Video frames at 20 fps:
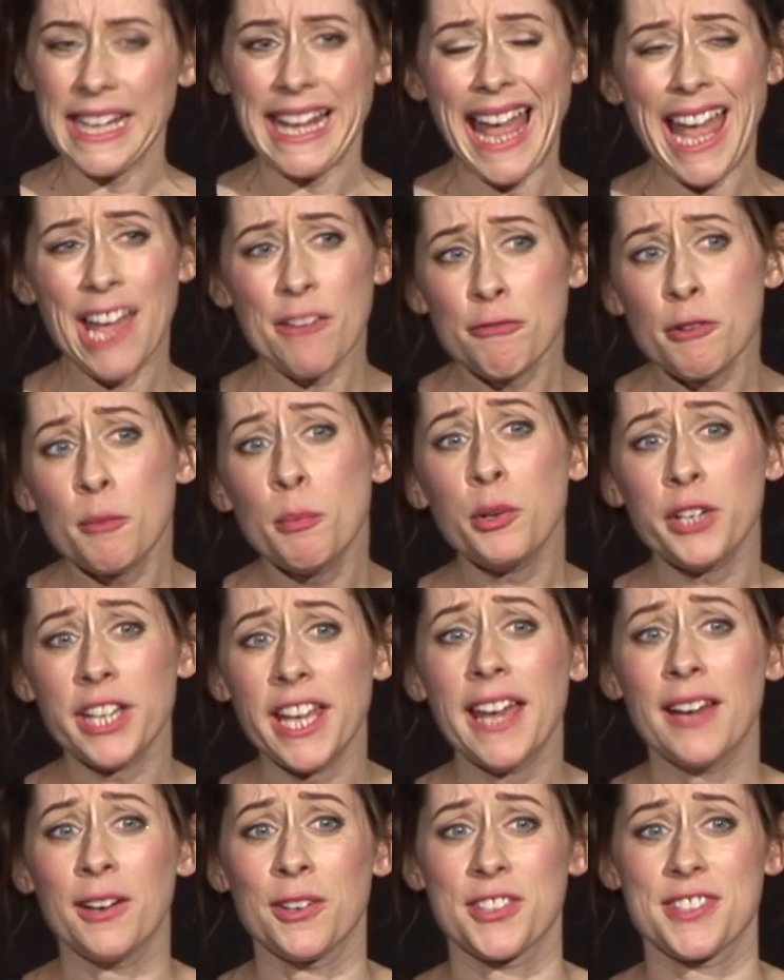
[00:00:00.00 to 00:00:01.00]
Everybody
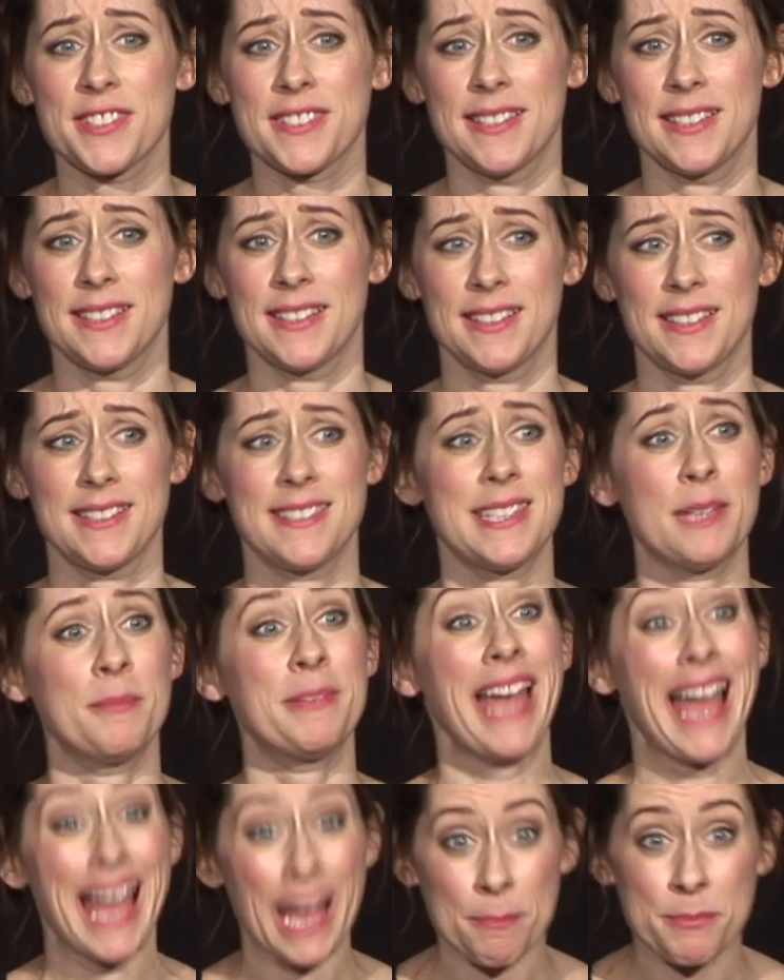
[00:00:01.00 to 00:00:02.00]
else seemed
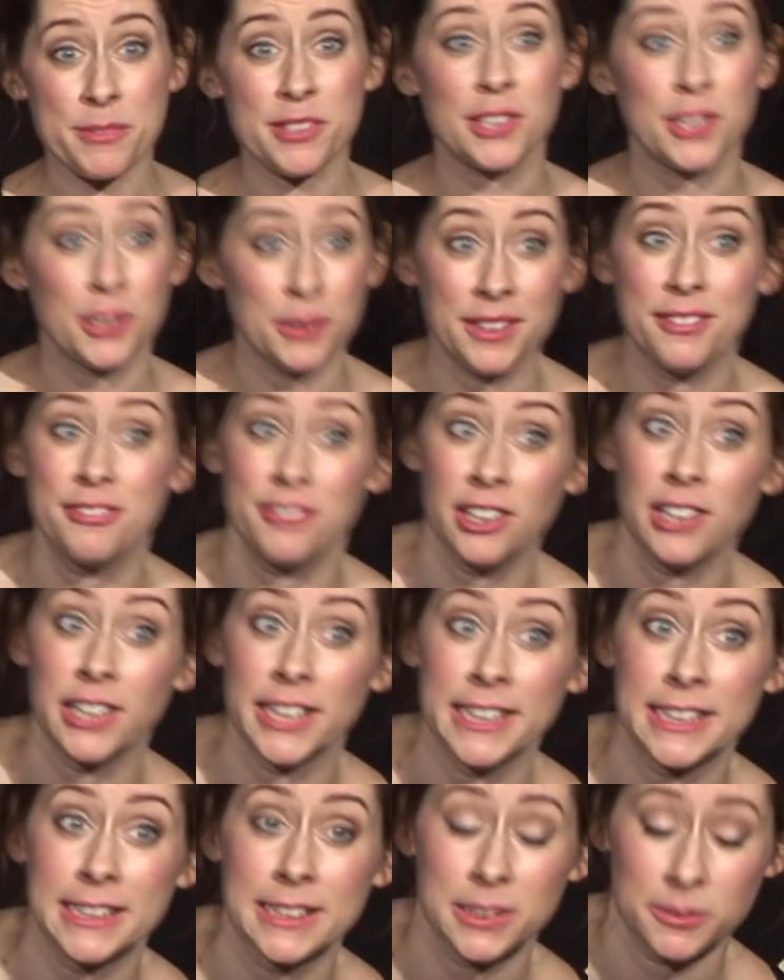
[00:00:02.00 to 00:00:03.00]
absolutely fine.